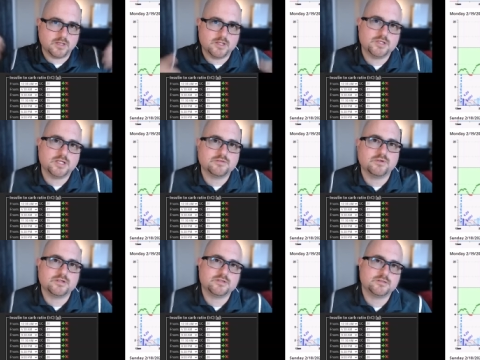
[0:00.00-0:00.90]
to change
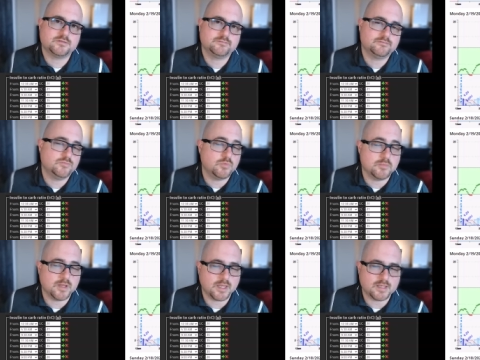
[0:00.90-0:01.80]
first, would be
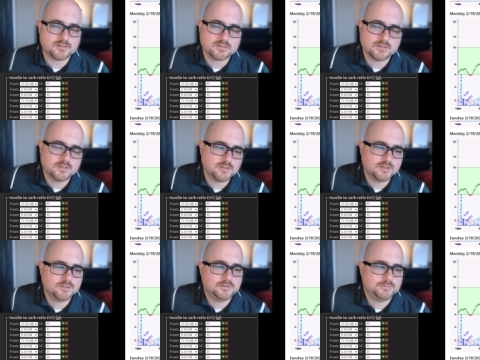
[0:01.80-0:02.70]
my guess.
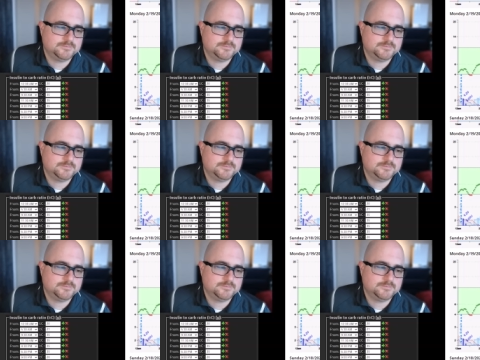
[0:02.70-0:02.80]
Yeah.